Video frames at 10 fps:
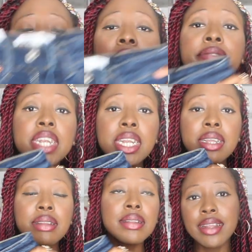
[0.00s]
pair of
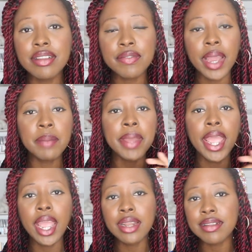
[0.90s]
jeans. 80s
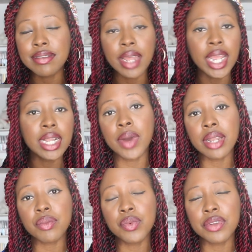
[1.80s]
vibe, 80s style,
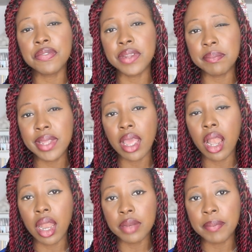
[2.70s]
but would fit me
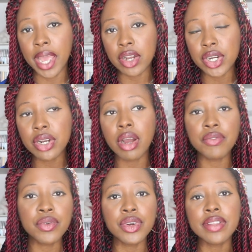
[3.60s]
a lot better.
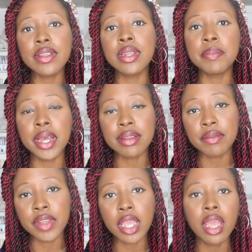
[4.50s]
Of course, it depends
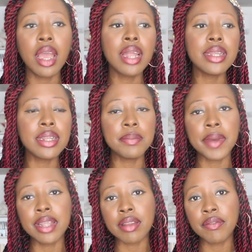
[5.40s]
on the cut, it
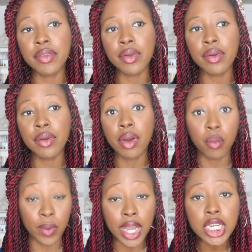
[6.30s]
depends on the
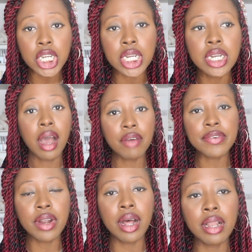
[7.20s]
wash.
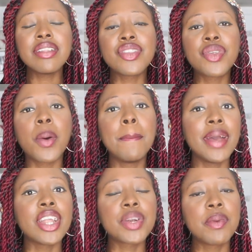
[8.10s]
Overall, so
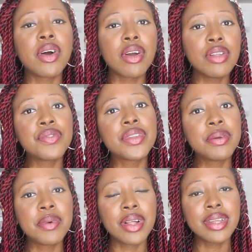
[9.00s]
much more
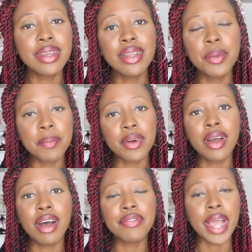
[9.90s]
comfortable in a
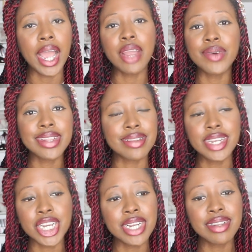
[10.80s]
pair of
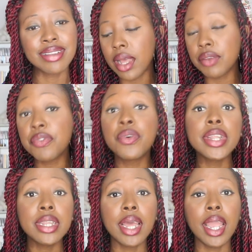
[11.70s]
high-waisted jeans. At
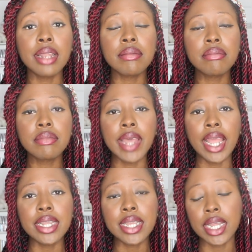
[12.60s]

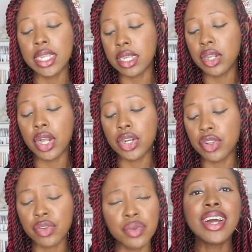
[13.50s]
$49.90
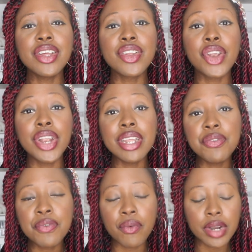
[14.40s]
Canadian, so got a
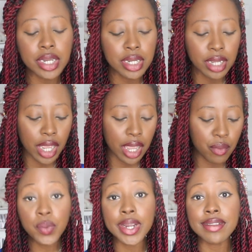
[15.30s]
30-40
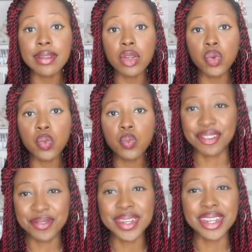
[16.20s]
USC too.
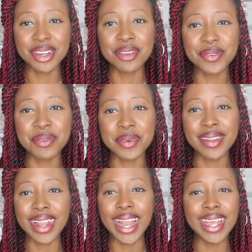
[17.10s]
It's really
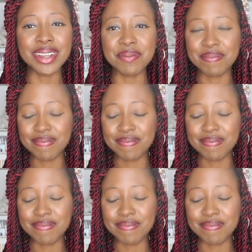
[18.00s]
comfortable. Like,